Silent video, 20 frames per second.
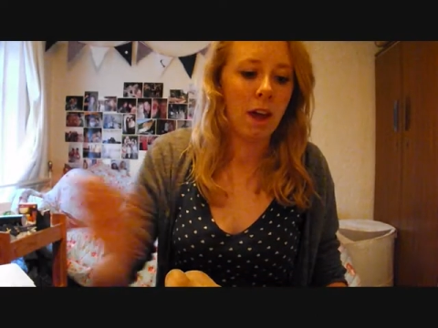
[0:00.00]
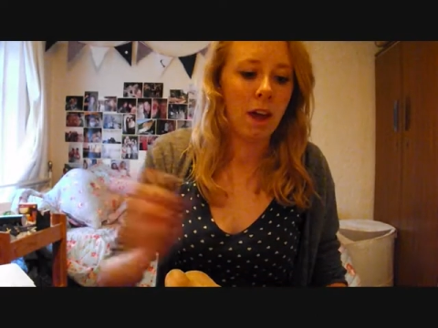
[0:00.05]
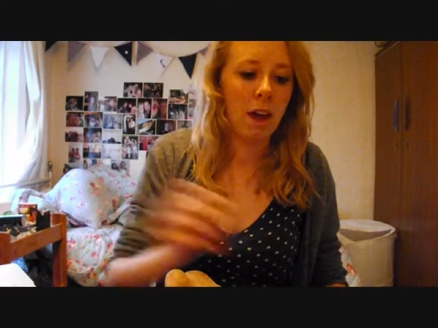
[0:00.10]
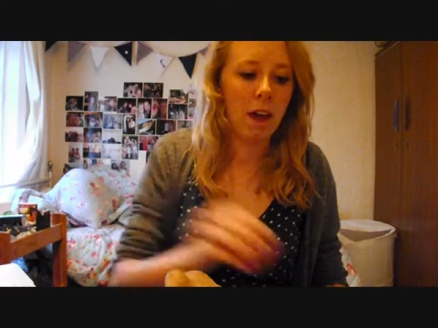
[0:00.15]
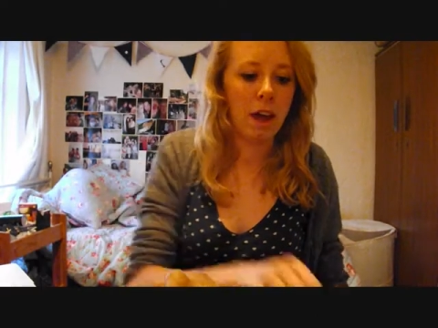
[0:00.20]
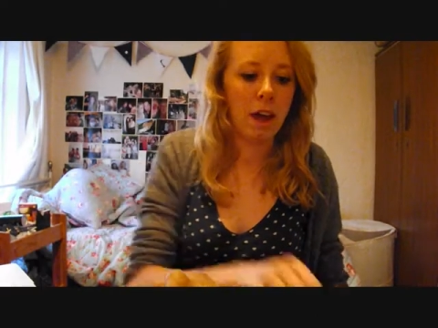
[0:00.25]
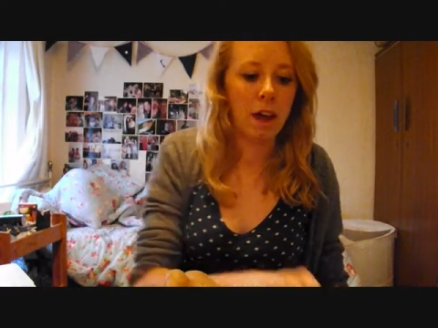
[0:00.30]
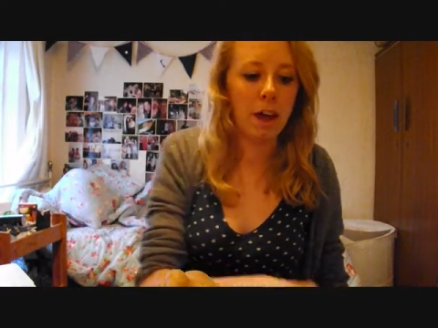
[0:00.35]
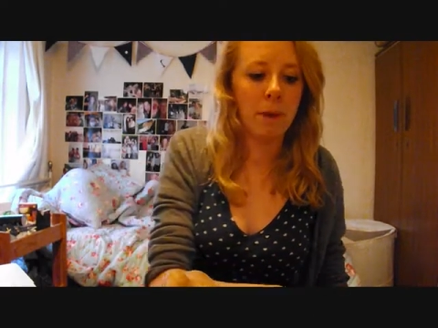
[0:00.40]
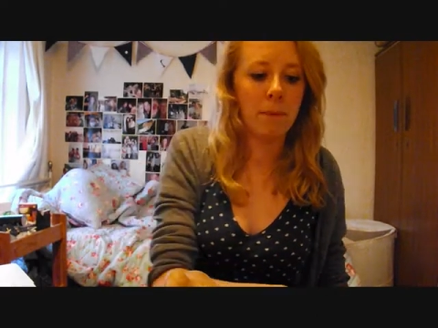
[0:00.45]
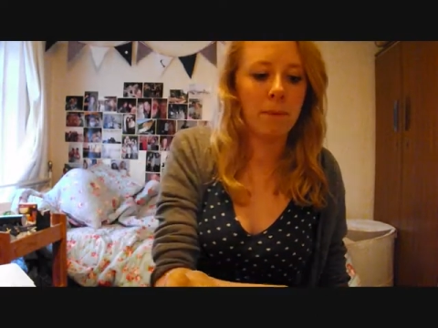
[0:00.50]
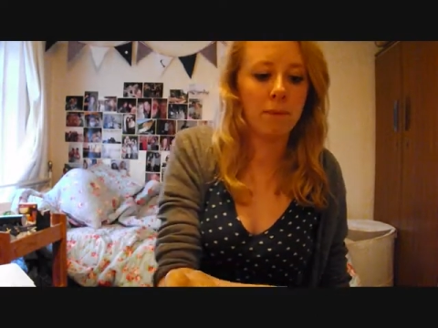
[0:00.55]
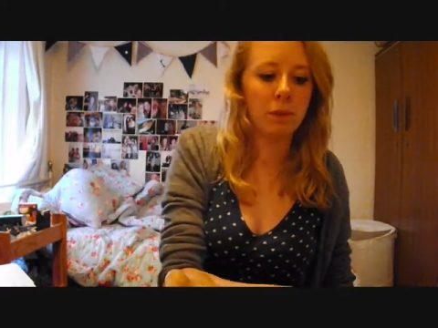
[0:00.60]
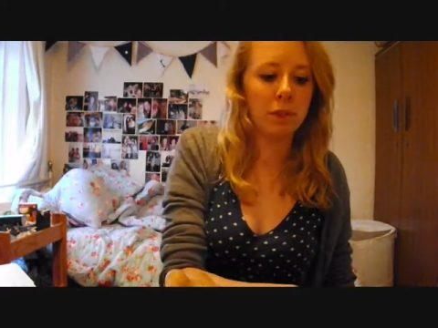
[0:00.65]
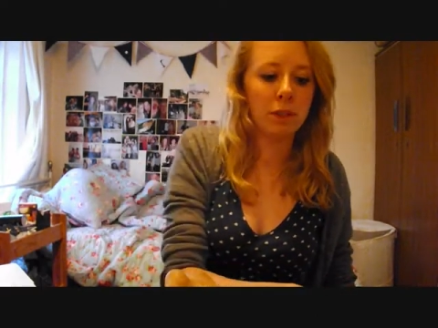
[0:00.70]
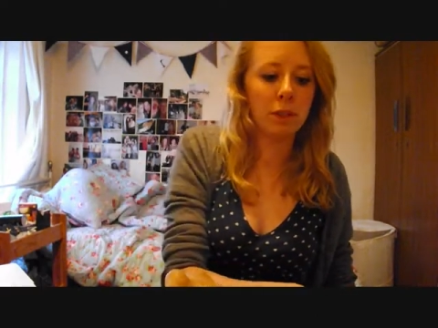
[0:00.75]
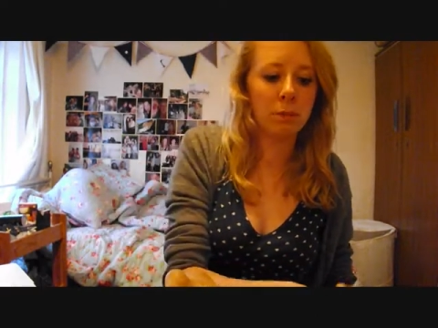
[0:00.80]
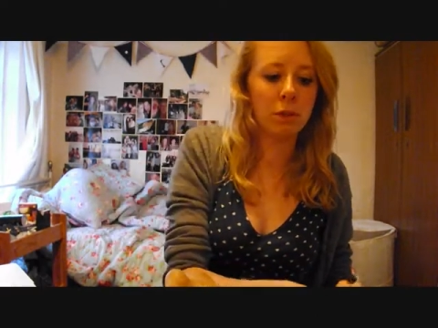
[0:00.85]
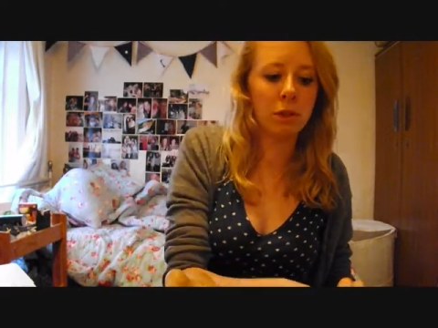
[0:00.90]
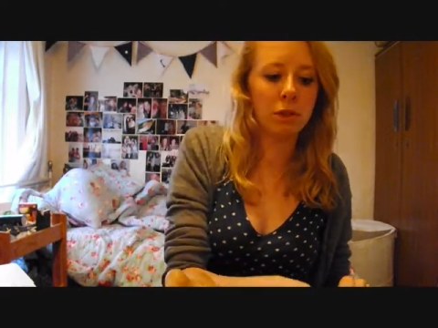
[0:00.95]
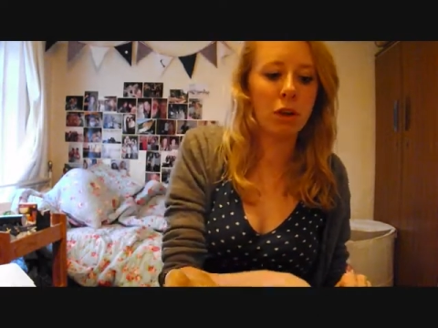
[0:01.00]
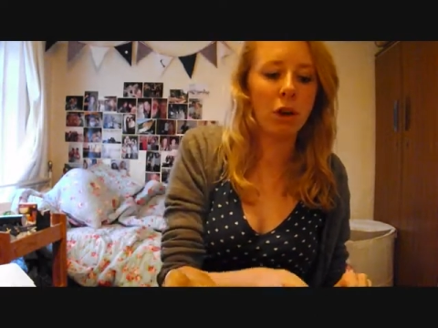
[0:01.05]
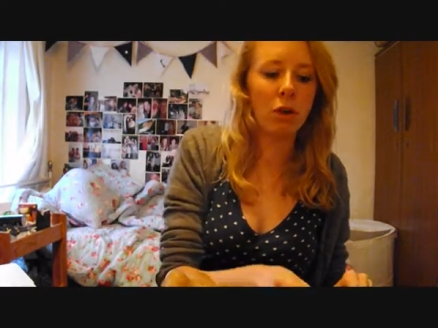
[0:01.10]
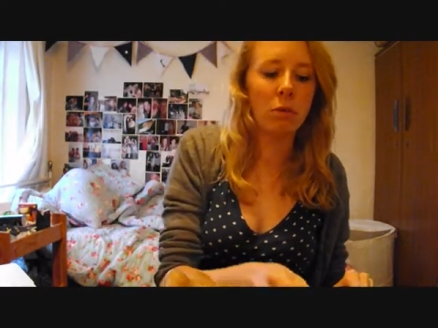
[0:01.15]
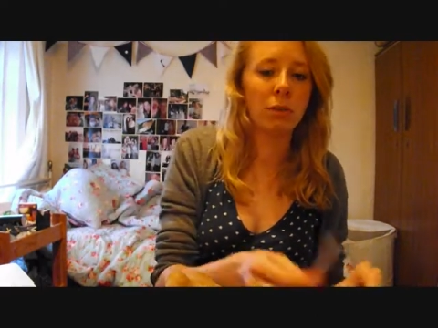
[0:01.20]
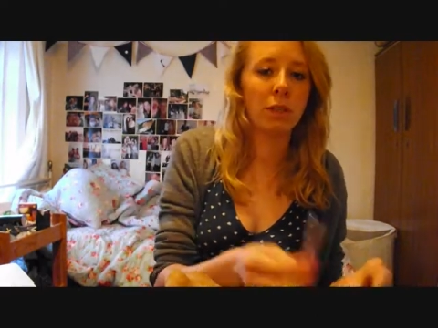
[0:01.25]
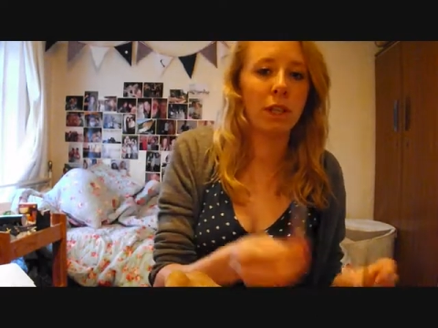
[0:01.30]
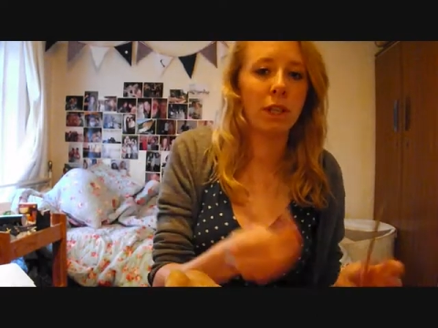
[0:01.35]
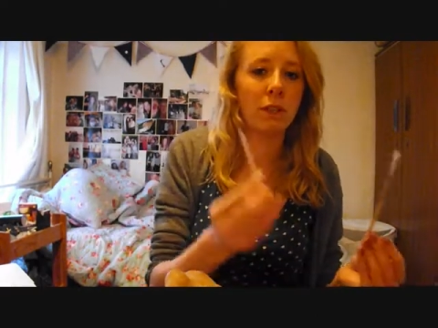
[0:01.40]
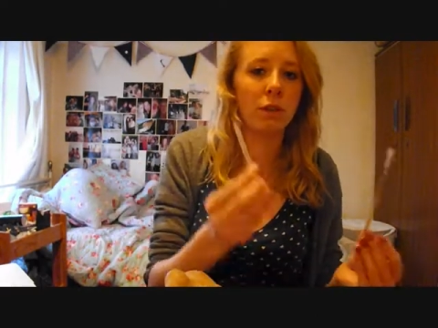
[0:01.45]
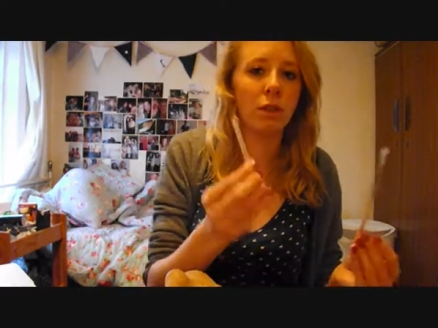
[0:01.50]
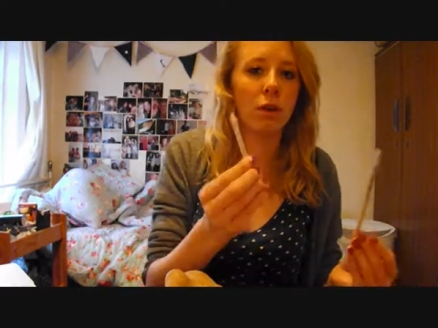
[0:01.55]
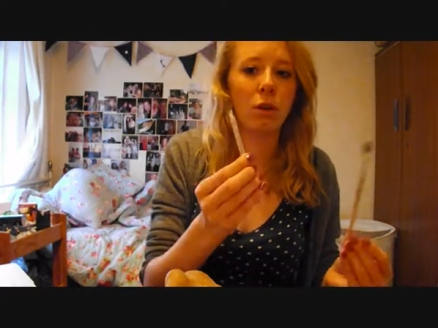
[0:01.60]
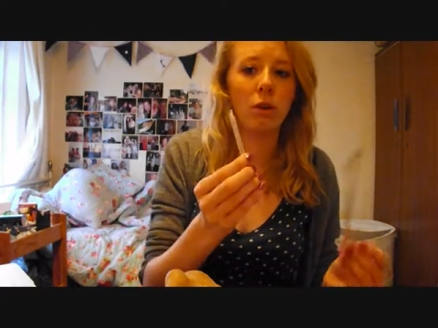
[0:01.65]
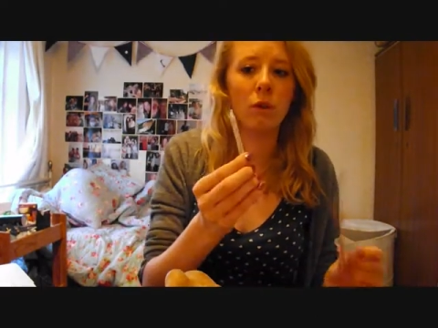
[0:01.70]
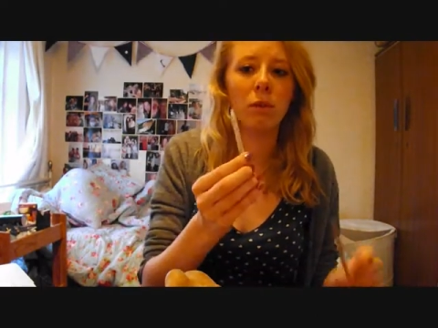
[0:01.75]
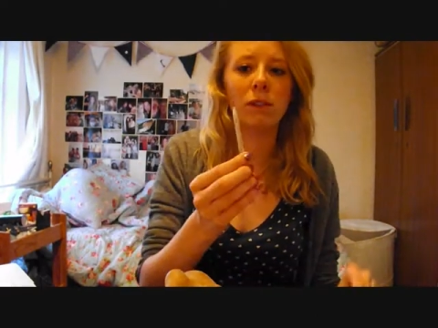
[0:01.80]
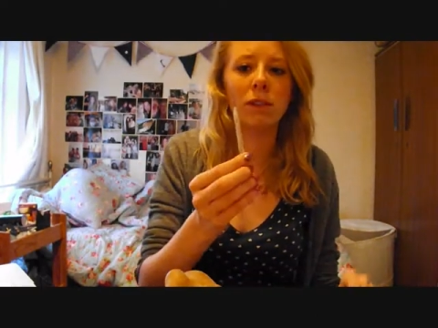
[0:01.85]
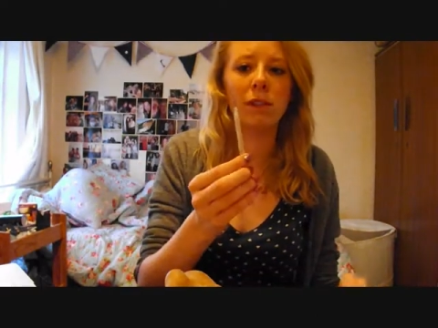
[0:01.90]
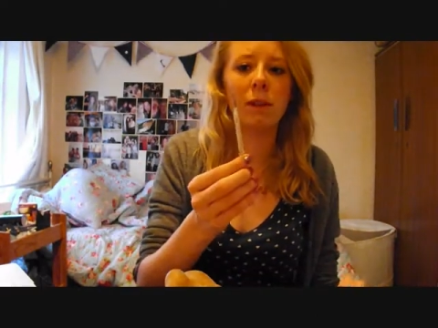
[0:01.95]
some sculpting tools.